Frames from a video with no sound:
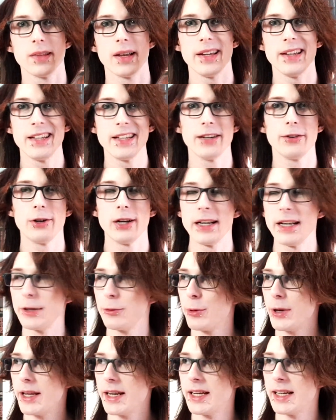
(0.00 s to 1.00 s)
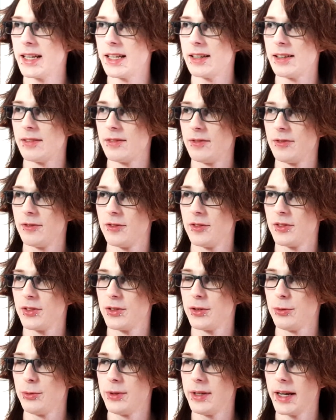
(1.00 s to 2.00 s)
eagerly awaiting
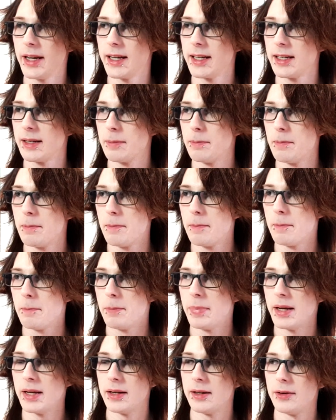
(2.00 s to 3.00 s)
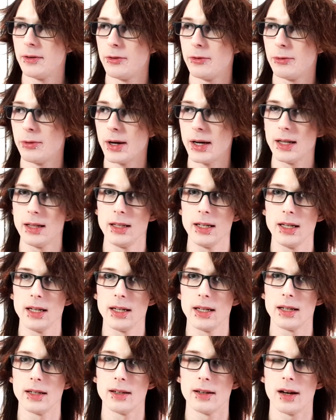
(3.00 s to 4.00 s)
to get Ben
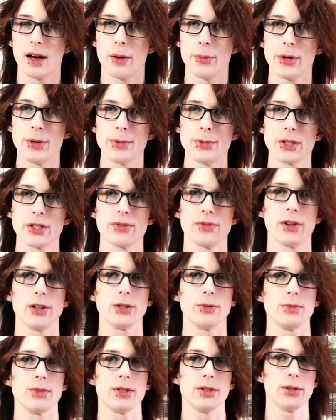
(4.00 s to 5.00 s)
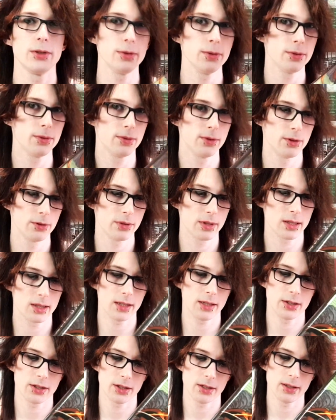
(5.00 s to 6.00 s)
Reilly Omnibus Volume 2 to the
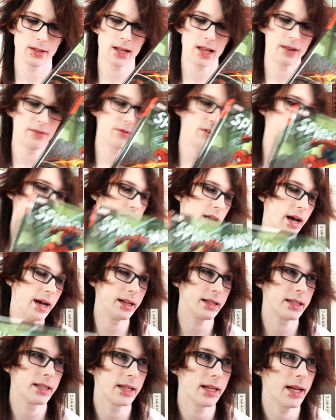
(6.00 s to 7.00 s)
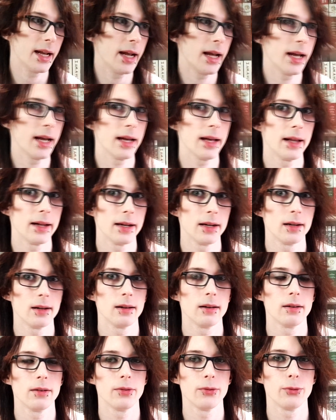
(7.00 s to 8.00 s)
collection, and then I can
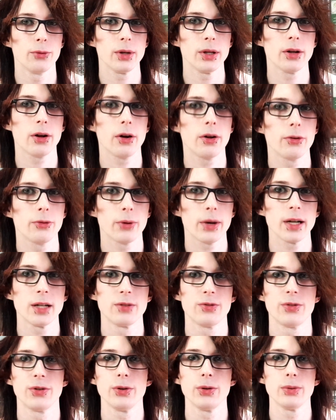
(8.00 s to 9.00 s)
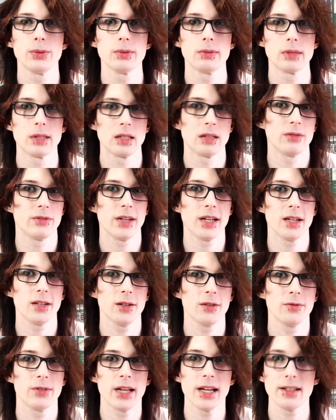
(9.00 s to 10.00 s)
read on right through till the end
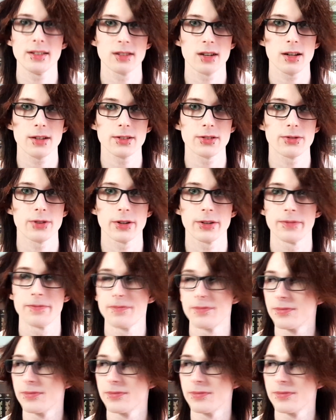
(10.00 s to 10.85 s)
of Dan Slott's run.